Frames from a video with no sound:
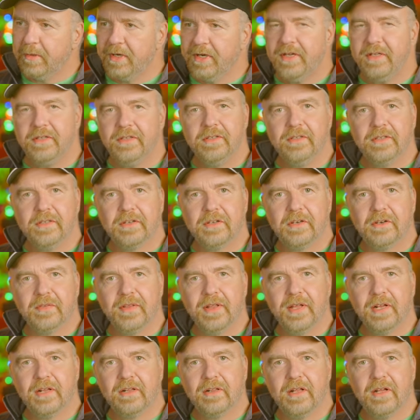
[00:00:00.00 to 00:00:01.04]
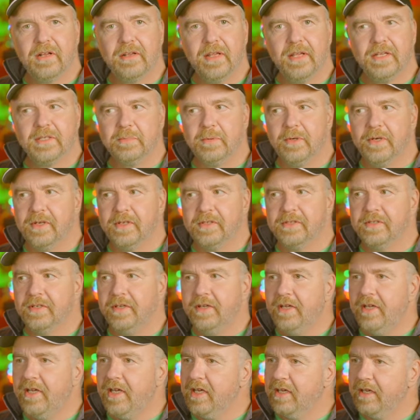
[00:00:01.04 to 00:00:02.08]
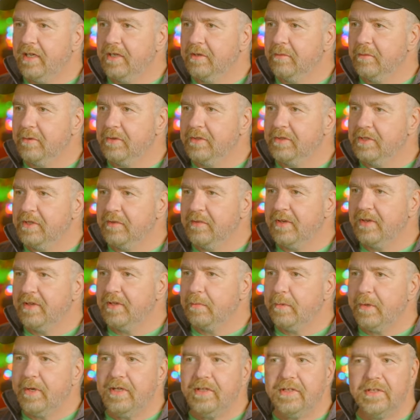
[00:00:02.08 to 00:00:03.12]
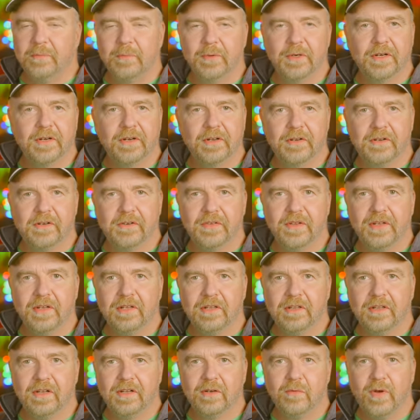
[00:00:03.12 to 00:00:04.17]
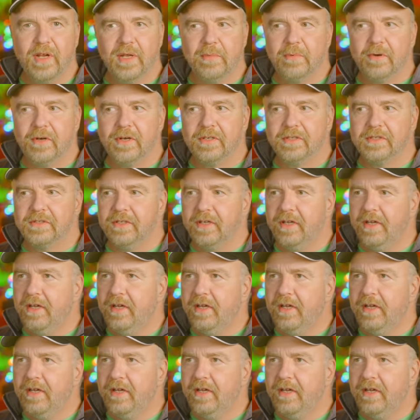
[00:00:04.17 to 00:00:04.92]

byte, call that clock x pause. We're going to reserve another byte, and we're going to call that clock y pause.